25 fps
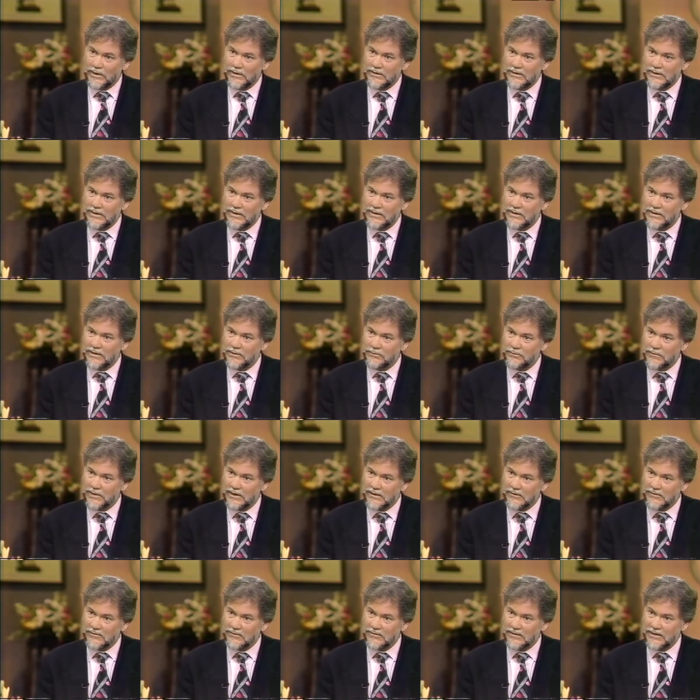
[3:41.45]
he
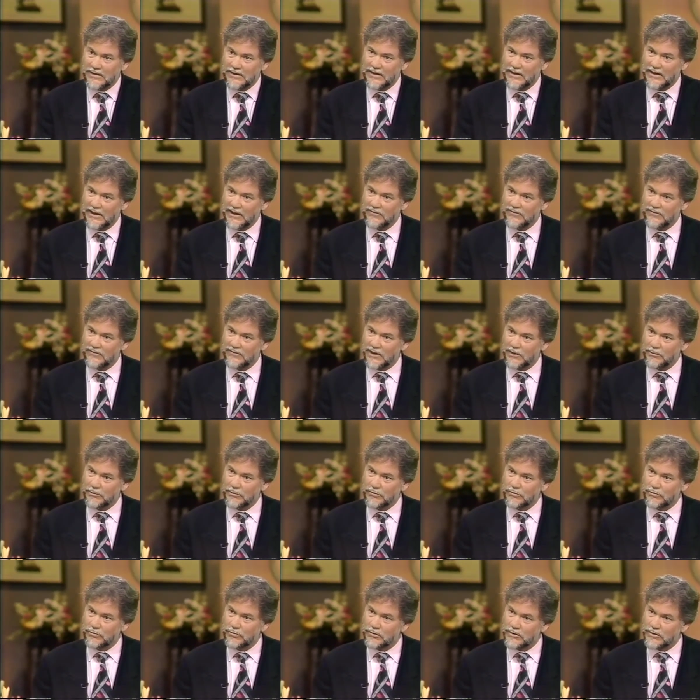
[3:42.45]
commits and he has this
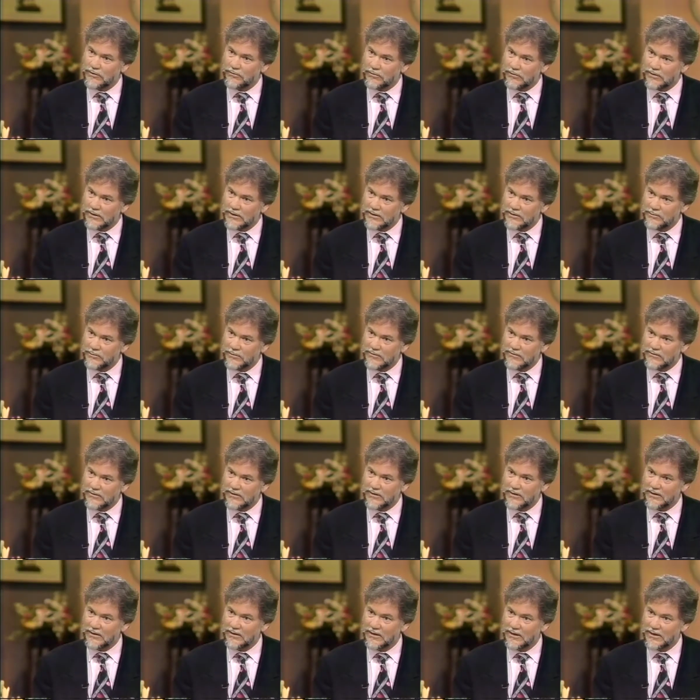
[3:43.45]
opportunity for
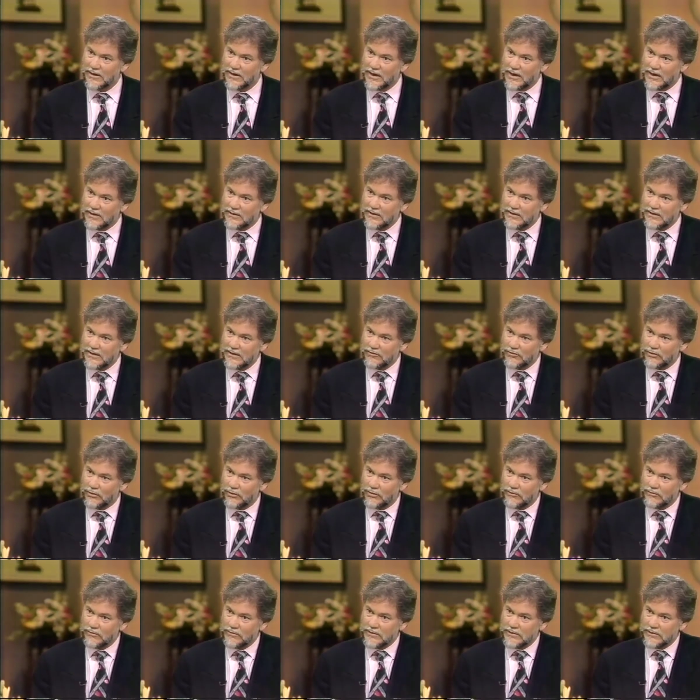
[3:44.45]
intimacy, that he's
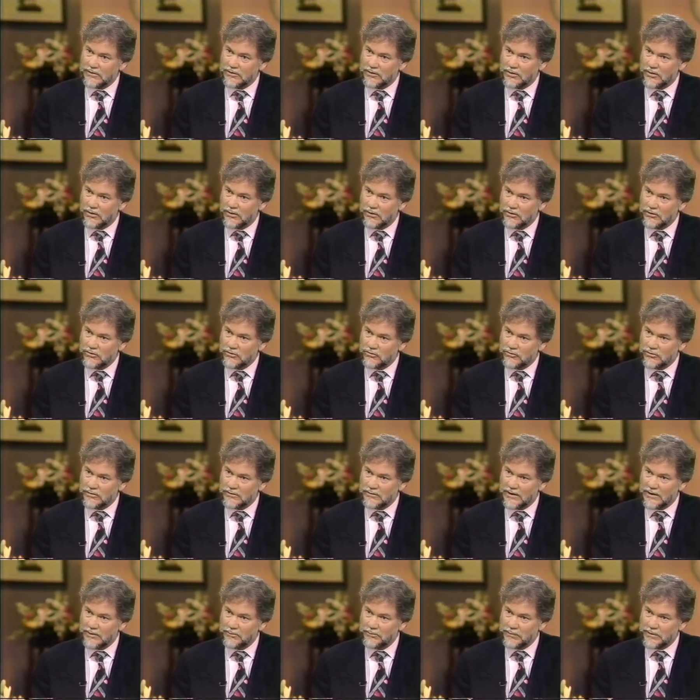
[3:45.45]
often encouraged to
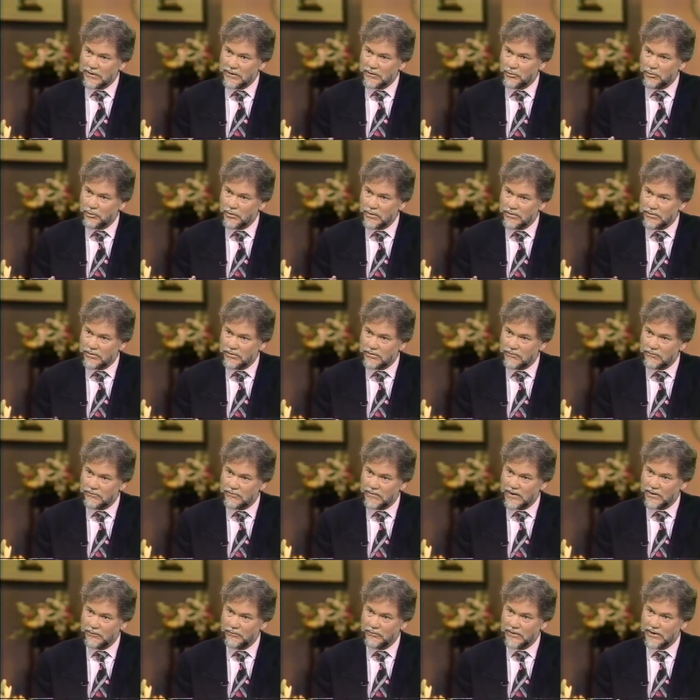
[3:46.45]
not be with the
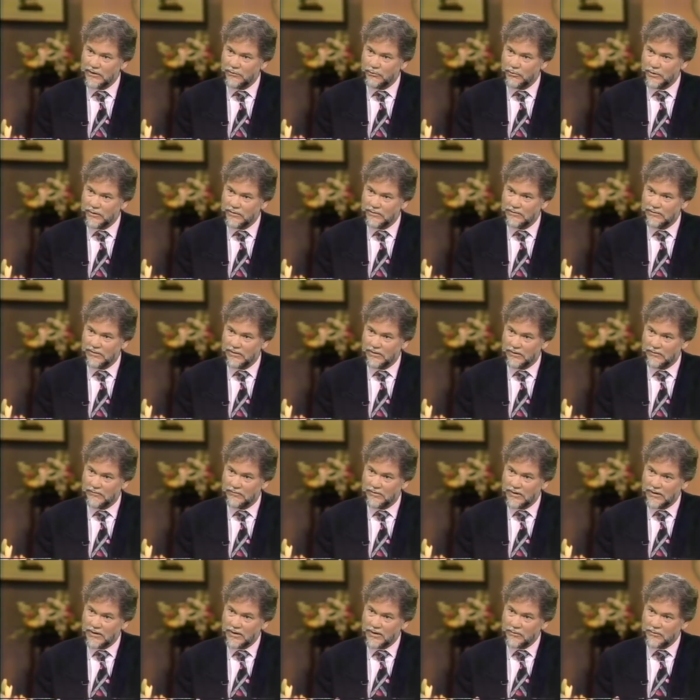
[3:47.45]
family and with love,
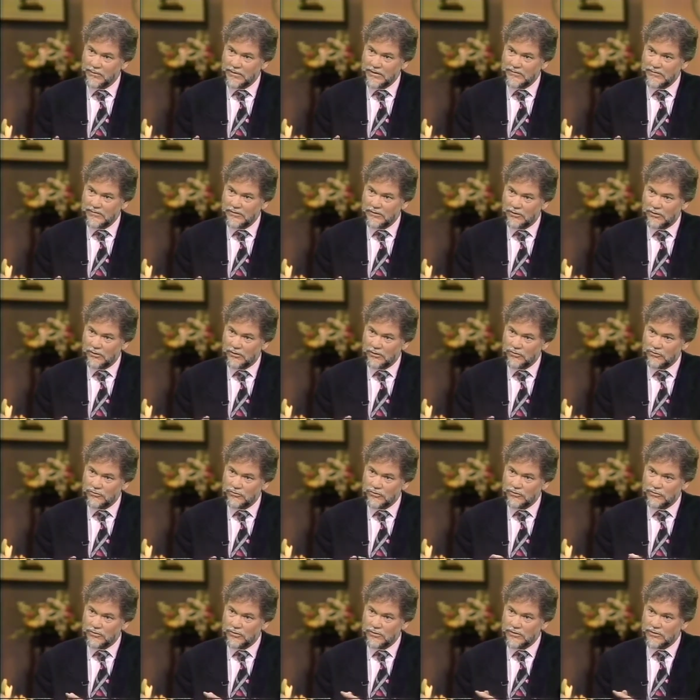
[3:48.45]
but he's encouraged
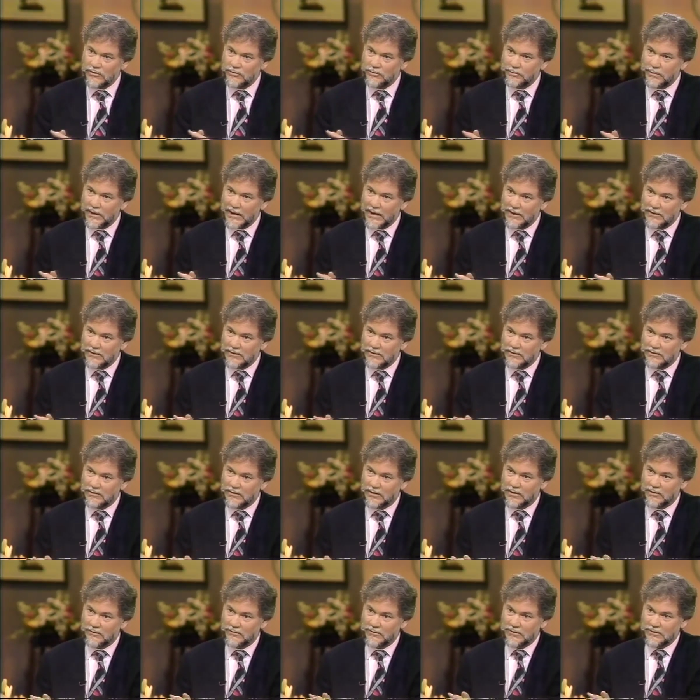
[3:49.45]
to turn his back on
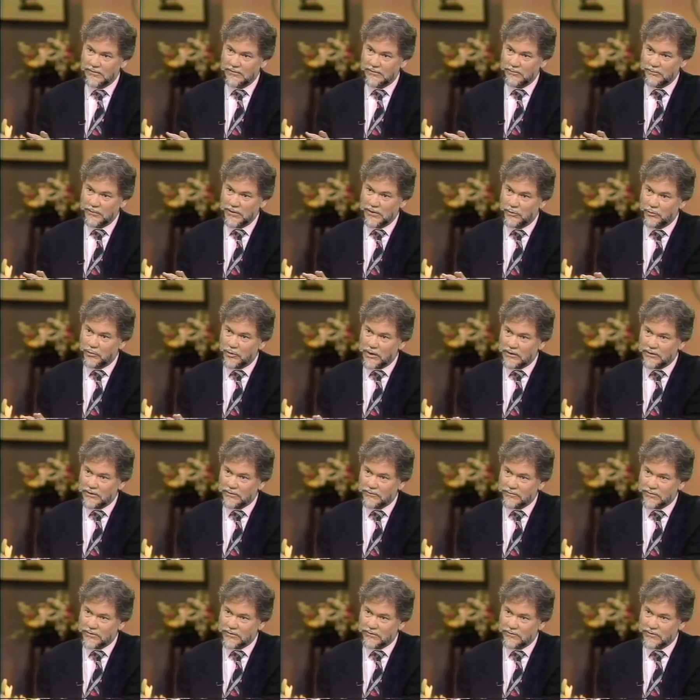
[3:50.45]
love and to be a wallet
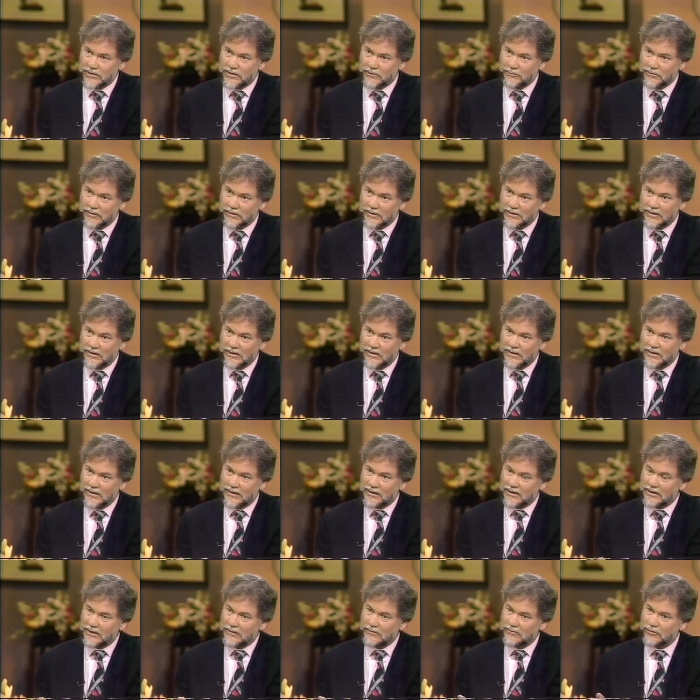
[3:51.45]
for the family.
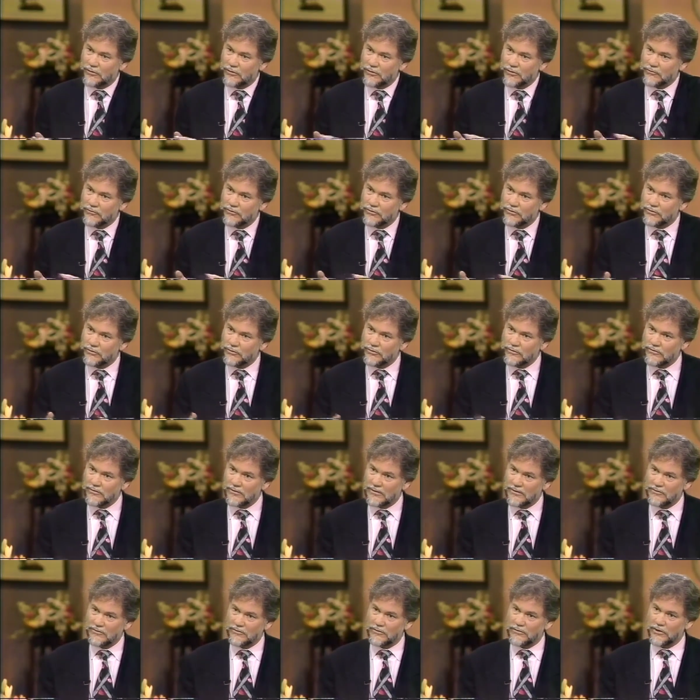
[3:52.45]
And so all you have to do is
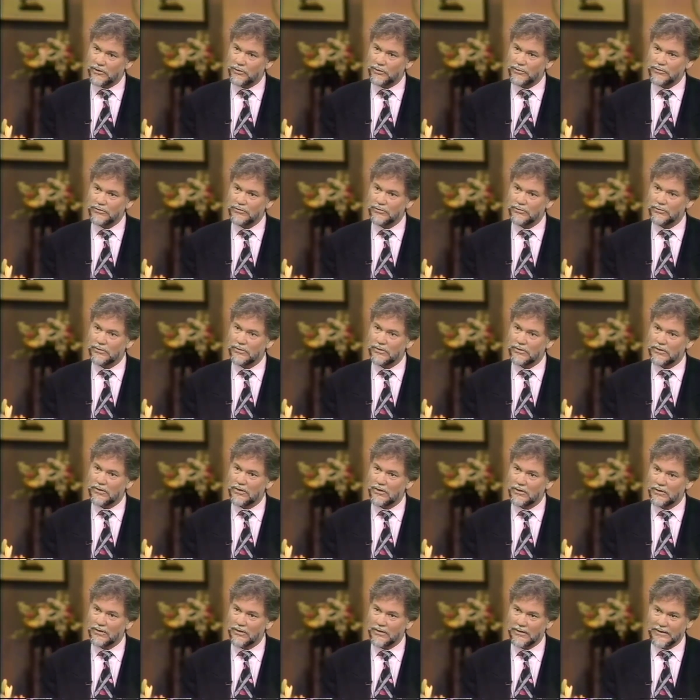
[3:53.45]
to go into
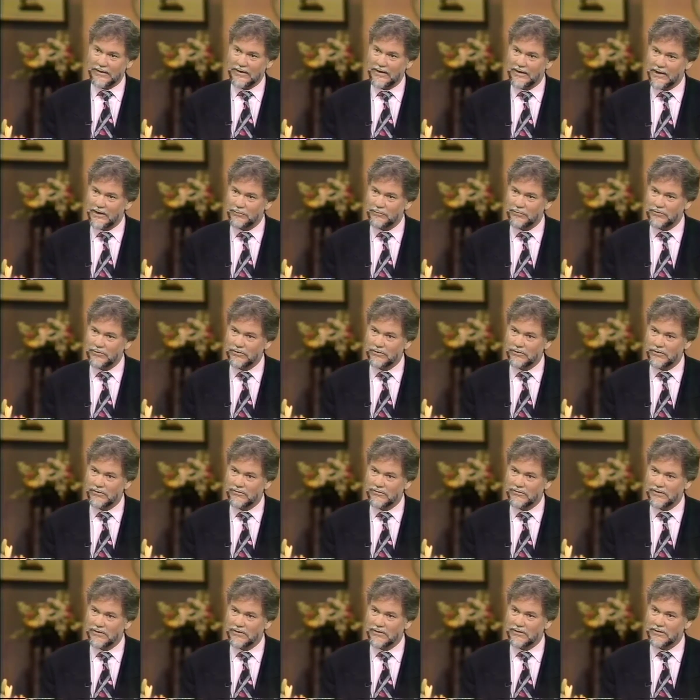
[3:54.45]
a cab in New York
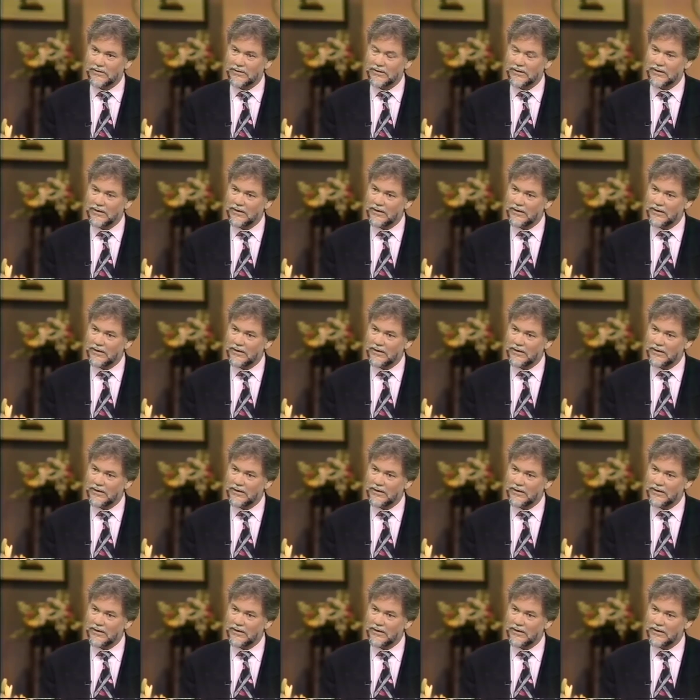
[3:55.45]
City